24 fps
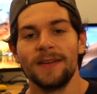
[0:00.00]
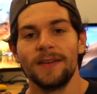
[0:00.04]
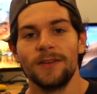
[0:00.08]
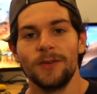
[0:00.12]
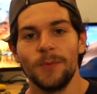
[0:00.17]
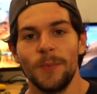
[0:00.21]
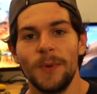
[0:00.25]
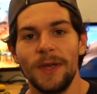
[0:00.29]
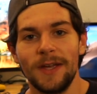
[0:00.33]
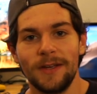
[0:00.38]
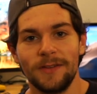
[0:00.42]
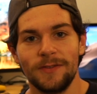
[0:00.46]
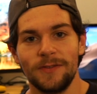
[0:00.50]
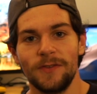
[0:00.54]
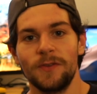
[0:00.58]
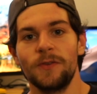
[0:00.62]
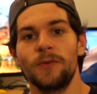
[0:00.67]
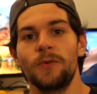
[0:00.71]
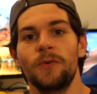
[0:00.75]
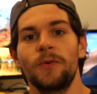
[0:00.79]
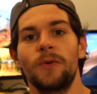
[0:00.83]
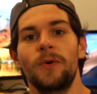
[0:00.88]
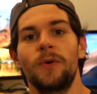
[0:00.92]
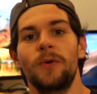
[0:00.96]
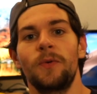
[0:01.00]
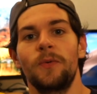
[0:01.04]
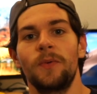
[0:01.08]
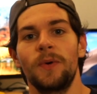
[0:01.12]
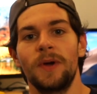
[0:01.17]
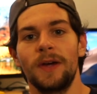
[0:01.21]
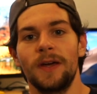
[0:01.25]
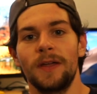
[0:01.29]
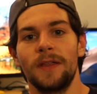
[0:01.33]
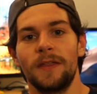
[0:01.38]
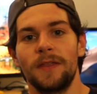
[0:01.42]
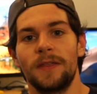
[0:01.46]
You make do
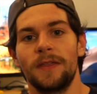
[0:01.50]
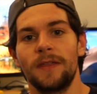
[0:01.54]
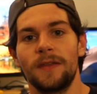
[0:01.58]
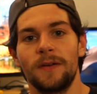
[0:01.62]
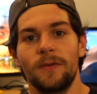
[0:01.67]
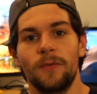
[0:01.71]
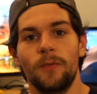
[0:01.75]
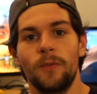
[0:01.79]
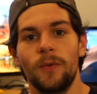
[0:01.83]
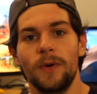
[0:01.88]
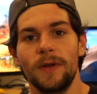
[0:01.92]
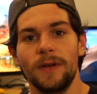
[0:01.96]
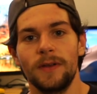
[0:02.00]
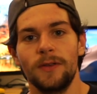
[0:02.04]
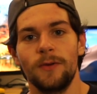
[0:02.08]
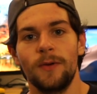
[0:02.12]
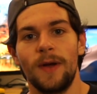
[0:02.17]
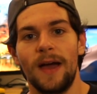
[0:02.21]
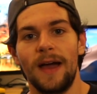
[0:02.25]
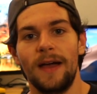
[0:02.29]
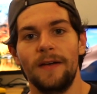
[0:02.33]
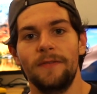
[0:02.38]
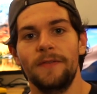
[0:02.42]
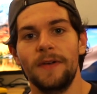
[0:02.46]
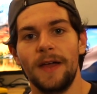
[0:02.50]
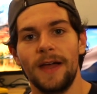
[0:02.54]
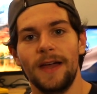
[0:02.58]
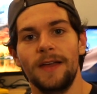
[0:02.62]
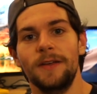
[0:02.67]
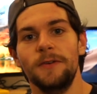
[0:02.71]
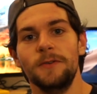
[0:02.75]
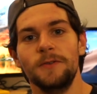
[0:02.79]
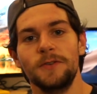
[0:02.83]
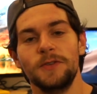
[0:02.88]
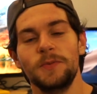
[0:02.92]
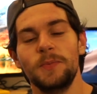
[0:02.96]
with what you have
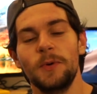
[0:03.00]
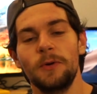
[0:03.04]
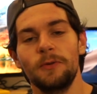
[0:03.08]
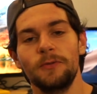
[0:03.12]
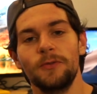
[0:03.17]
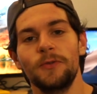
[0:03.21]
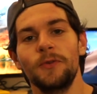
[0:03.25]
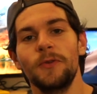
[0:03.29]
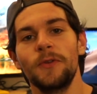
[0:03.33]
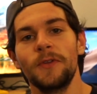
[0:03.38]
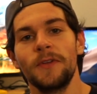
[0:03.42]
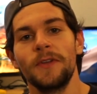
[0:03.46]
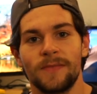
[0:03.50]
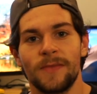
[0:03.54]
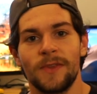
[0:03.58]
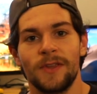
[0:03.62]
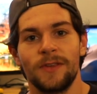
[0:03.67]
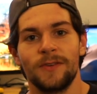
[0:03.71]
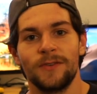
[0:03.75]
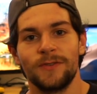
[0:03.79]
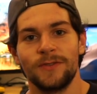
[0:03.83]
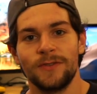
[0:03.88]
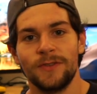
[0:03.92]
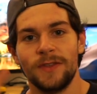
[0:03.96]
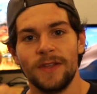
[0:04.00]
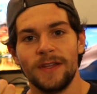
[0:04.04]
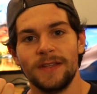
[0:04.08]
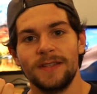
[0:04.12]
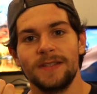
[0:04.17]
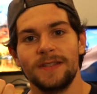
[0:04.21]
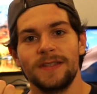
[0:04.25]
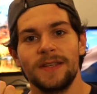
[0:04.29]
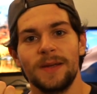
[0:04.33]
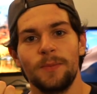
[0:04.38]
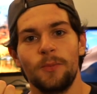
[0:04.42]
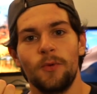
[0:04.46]
at your disposal. So
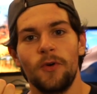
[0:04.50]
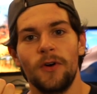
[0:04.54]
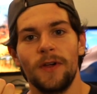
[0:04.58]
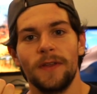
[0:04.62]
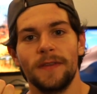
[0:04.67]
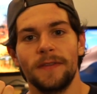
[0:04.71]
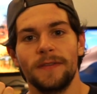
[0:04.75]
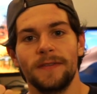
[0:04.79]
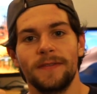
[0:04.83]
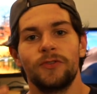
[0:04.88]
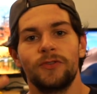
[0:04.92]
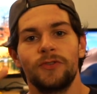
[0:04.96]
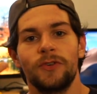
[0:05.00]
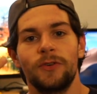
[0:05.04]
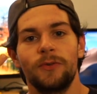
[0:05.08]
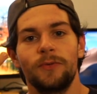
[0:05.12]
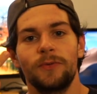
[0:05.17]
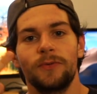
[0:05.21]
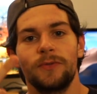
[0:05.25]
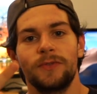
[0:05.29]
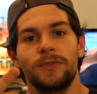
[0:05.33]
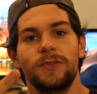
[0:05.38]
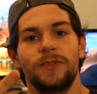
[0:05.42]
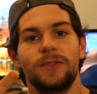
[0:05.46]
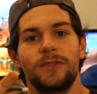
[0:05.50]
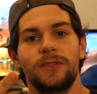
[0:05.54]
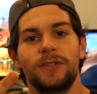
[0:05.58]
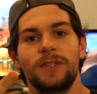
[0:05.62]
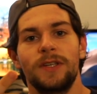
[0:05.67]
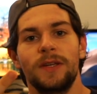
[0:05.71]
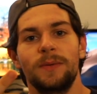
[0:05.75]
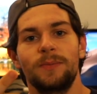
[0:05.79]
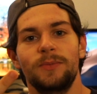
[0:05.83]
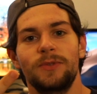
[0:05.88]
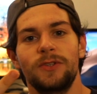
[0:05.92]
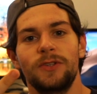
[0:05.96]
that's tip 1. So
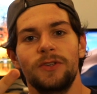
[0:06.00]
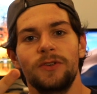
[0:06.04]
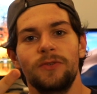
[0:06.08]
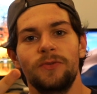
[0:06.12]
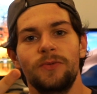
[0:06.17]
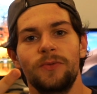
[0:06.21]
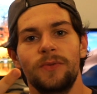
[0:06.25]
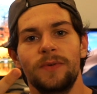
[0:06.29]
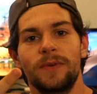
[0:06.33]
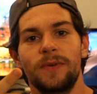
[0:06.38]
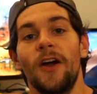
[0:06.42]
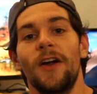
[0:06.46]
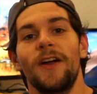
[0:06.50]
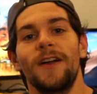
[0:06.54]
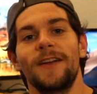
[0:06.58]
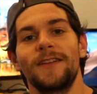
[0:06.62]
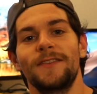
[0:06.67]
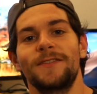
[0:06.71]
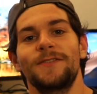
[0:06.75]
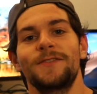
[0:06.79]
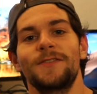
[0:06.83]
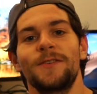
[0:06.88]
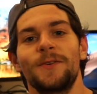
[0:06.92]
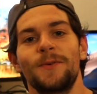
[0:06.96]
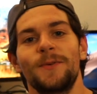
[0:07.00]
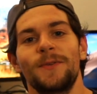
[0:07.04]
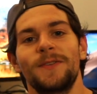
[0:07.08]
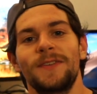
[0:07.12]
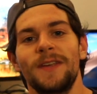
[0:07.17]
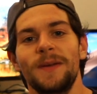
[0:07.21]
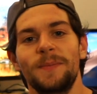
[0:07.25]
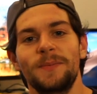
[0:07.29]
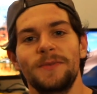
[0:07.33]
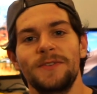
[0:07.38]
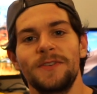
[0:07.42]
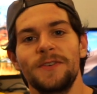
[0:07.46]
tip 2. Alright, so
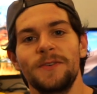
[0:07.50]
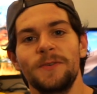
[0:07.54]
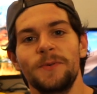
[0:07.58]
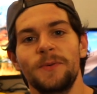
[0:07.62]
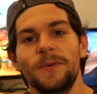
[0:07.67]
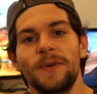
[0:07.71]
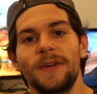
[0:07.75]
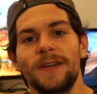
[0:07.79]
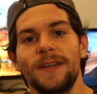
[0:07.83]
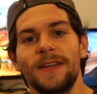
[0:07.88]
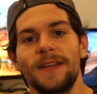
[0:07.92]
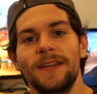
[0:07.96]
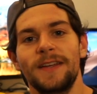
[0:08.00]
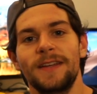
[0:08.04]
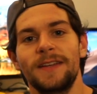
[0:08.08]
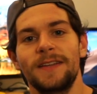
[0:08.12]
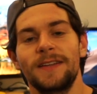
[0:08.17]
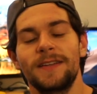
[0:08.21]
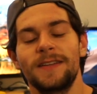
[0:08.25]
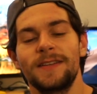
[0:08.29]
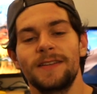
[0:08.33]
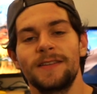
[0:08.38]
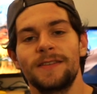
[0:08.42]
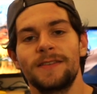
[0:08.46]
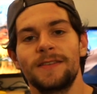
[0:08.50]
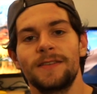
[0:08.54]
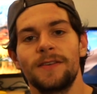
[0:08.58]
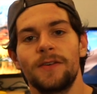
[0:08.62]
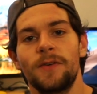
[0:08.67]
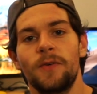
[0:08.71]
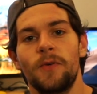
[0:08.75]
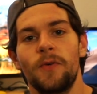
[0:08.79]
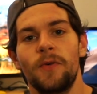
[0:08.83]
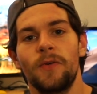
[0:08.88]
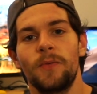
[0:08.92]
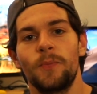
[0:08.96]
tip 2 is
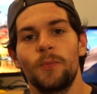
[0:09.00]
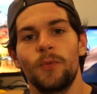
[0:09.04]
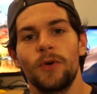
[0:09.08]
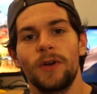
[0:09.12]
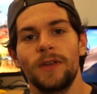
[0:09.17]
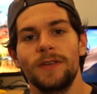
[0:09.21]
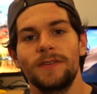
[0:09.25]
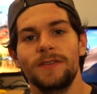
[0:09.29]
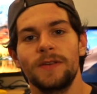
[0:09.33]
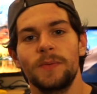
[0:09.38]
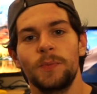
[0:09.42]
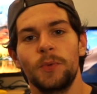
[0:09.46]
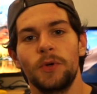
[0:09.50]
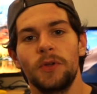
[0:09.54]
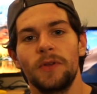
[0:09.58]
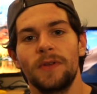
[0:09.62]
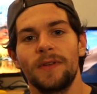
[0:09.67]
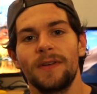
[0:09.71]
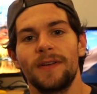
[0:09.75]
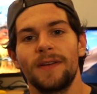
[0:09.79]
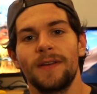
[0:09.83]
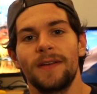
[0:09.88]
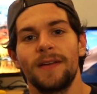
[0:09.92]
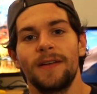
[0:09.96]
pretty simple.